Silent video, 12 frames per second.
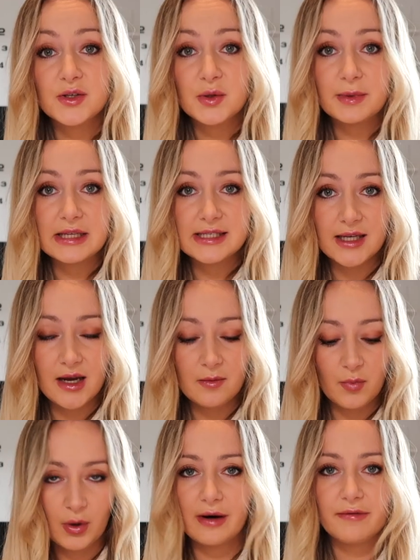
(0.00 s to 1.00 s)
this will be the
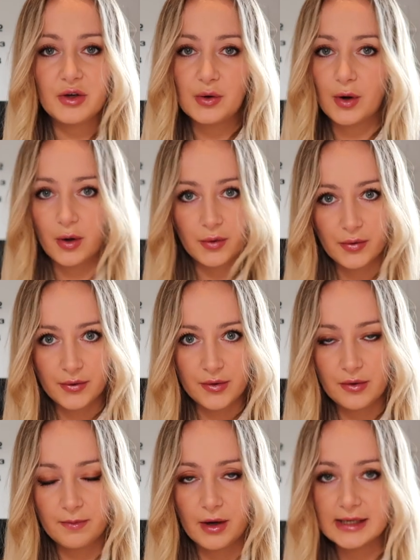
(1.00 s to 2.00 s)
same wherever you go
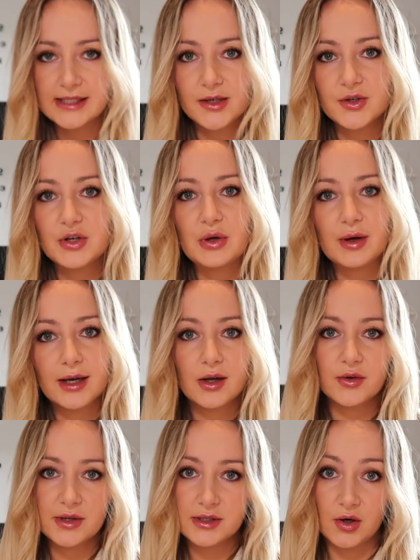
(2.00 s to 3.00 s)
through, but essentially you
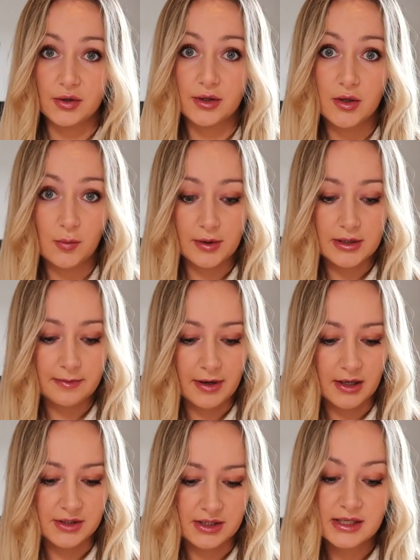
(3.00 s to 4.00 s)
click on the stock that you want to
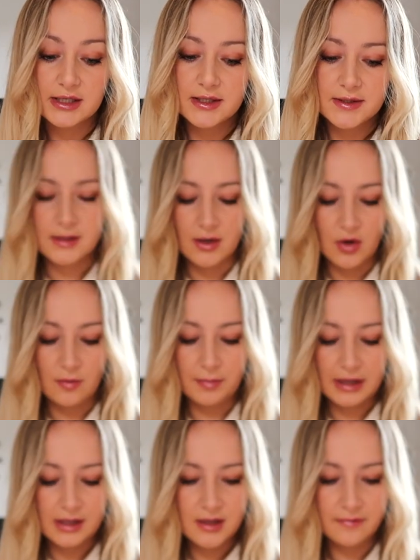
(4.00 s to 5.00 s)
purchase. So
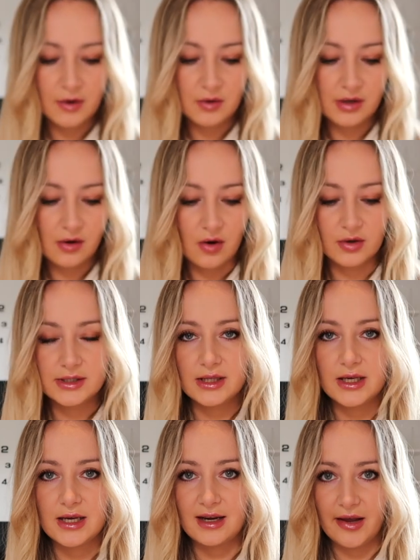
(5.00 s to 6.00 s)
because I've only got
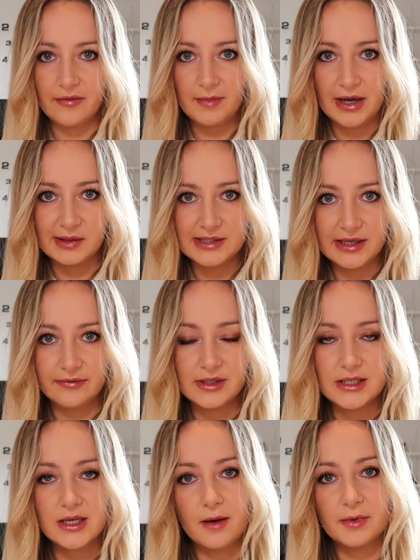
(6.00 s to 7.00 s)
the eleven pounds
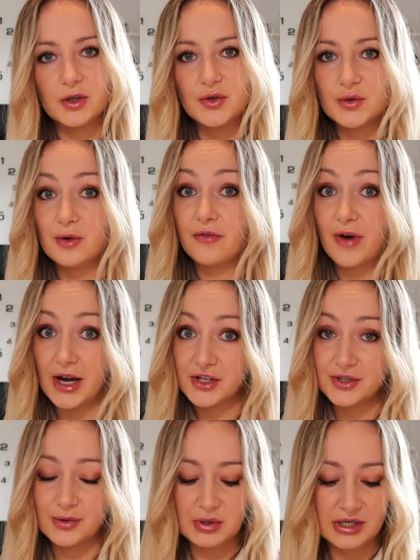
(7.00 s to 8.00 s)
seventy, I'm gonna do a
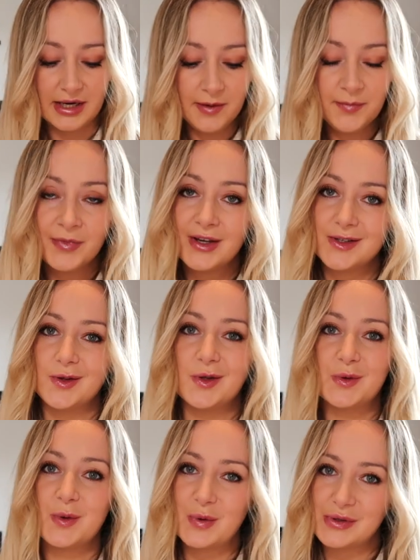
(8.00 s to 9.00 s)
fractional share. So
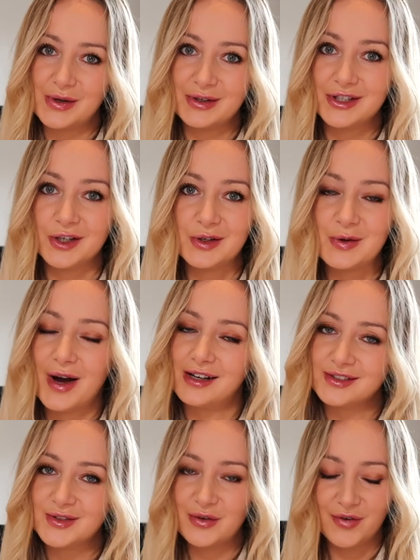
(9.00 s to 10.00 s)
this will also show you
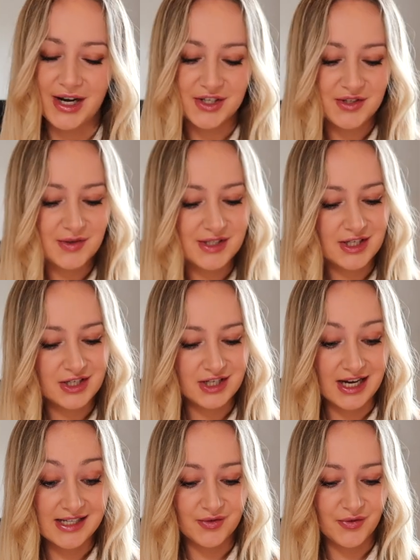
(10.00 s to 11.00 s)
how to do fractional
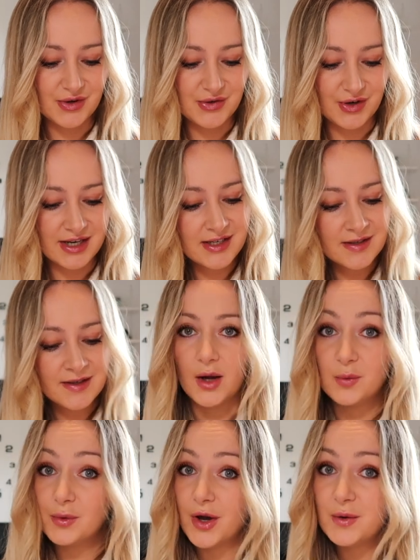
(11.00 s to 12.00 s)
shares on Freetrade. I
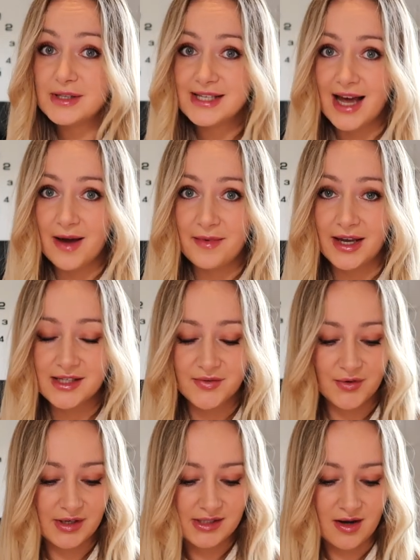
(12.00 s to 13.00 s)
will go into Amex,
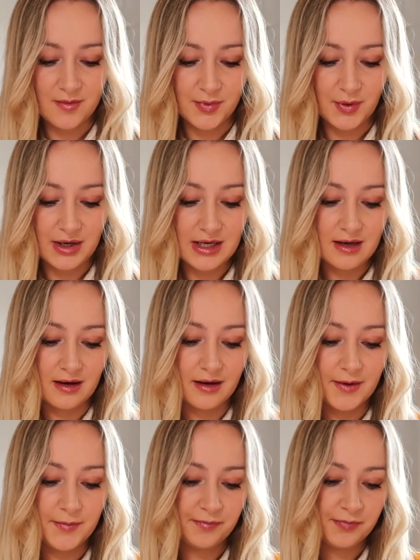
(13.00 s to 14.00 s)
for example,
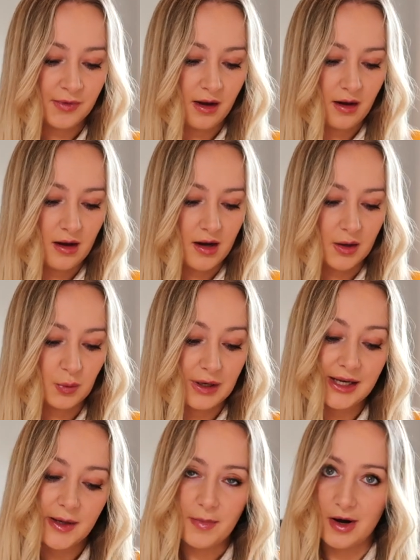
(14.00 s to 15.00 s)
here. I will
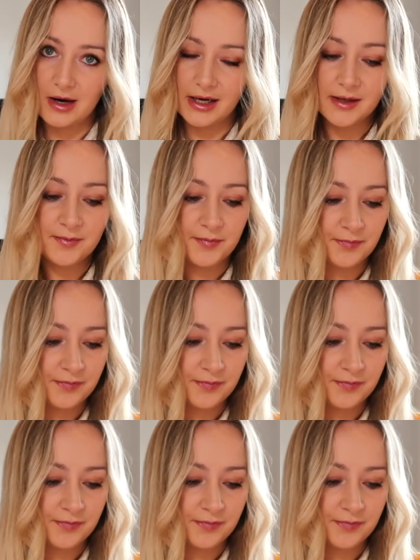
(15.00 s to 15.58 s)
click buy,